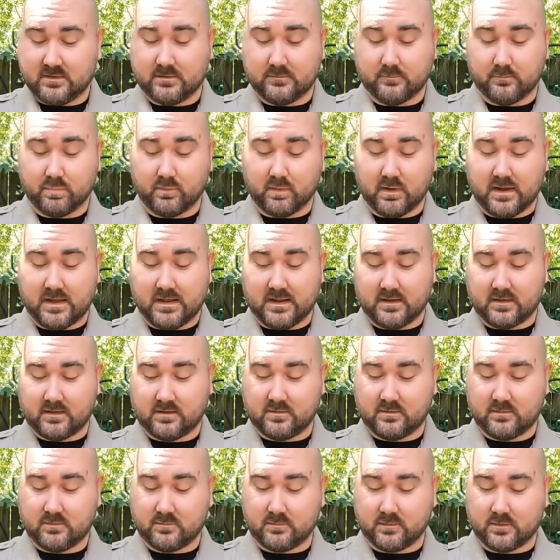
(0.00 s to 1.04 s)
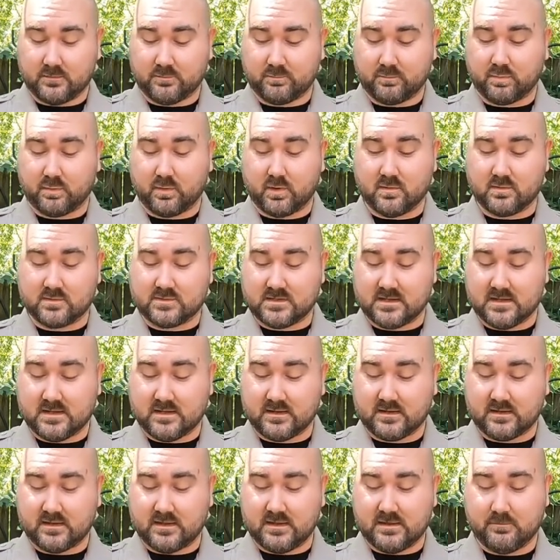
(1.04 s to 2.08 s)
in black with
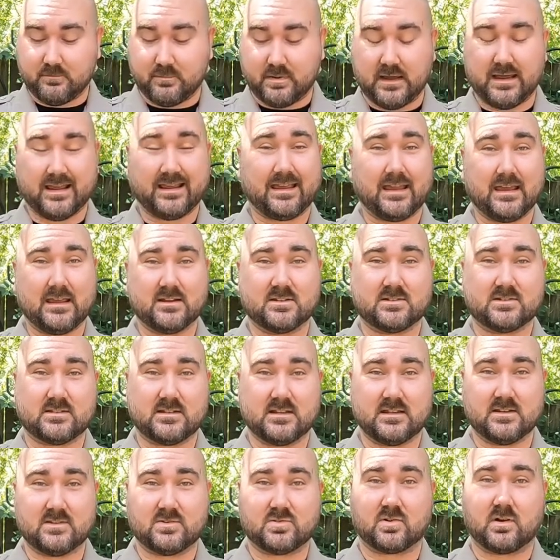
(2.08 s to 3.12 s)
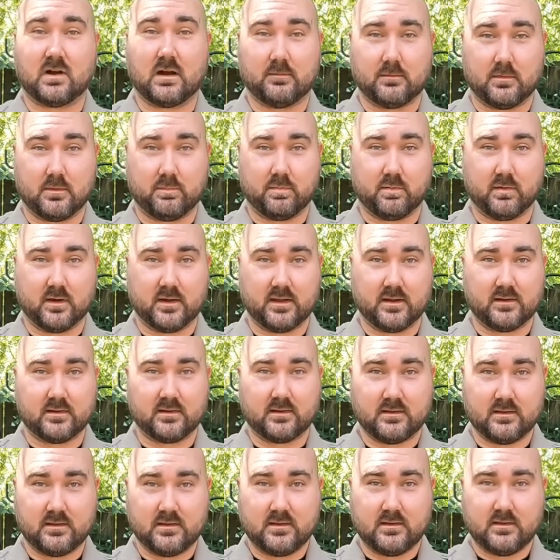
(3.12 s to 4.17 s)
Protech Impac HT trauma plate,
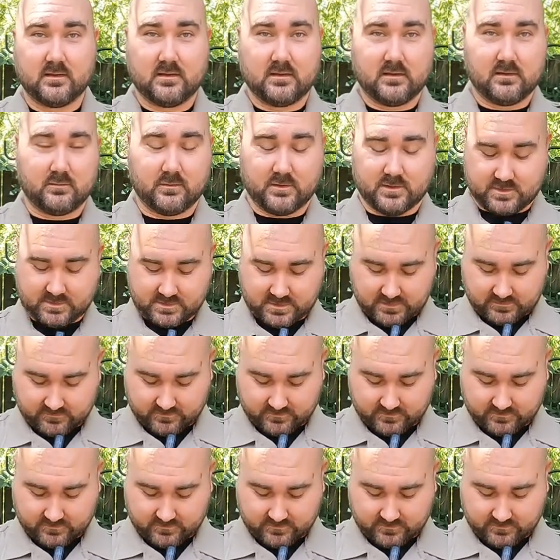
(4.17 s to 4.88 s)
which